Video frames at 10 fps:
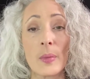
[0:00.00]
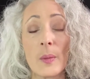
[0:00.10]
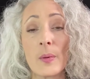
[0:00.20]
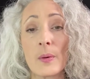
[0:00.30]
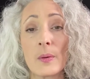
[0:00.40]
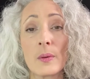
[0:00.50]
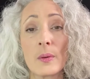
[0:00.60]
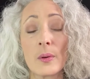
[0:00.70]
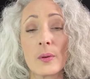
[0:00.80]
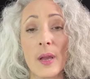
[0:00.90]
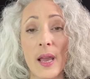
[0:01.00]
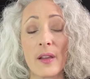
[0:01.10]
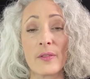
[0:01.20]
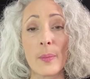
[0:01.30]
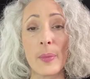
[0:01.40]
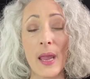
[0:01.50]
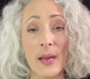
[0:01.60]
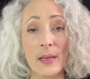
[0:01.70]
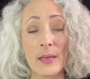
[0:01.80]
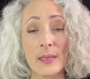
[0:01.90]
People who have
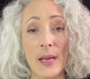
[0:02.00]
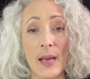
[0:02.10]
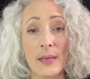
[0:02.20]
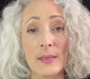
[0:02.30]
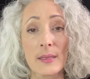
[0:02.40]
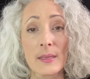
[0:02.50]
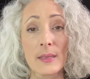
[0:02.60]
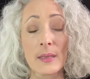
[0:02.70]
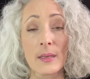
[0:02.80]
panic attacks